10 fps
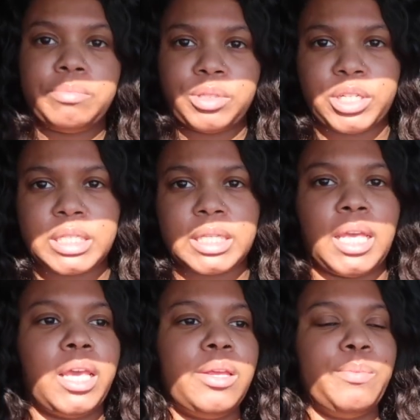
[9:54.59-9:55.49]
your
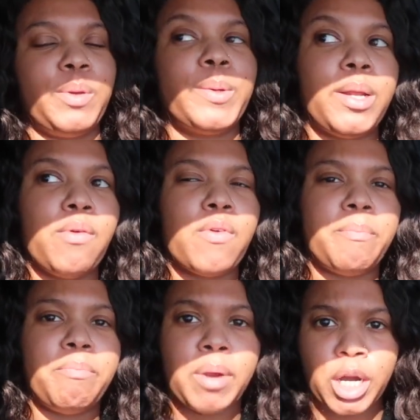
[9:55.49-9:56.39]
skin we went
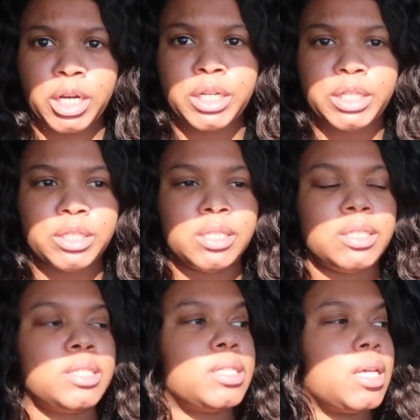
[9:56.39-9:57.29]
over
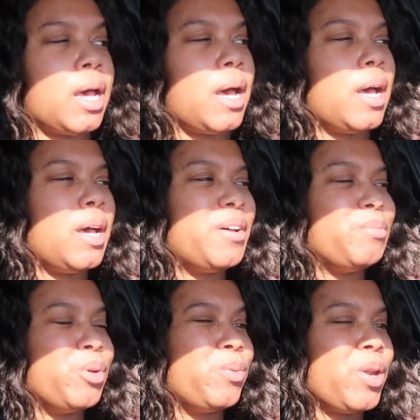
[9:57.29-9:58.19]
burns
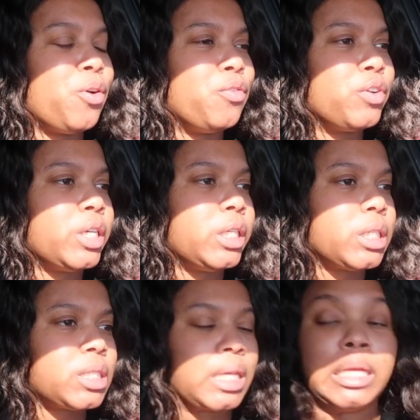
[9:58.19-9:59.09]
um, we went
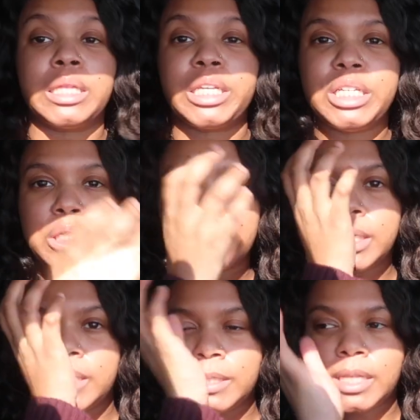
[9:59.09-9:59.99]
over skin
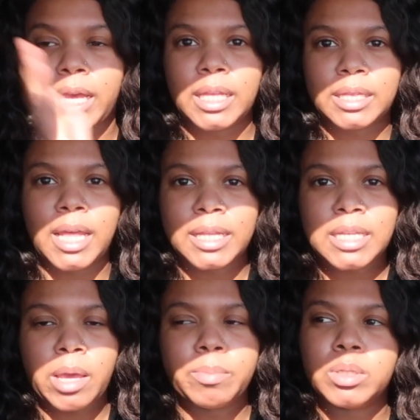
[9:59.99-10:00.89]
lesions like that
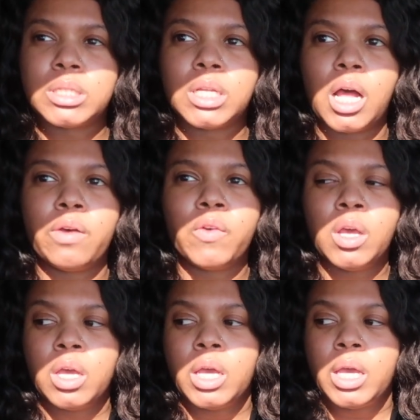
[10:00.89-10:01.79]
type of stuff
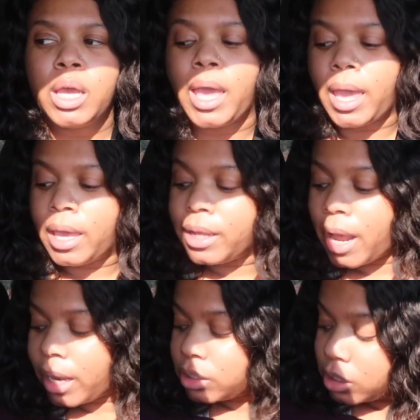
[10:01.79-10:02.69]
and
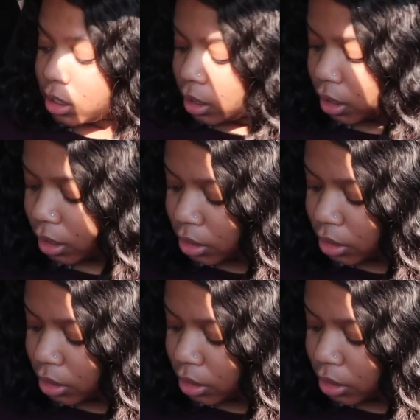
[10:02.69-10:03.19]
I actually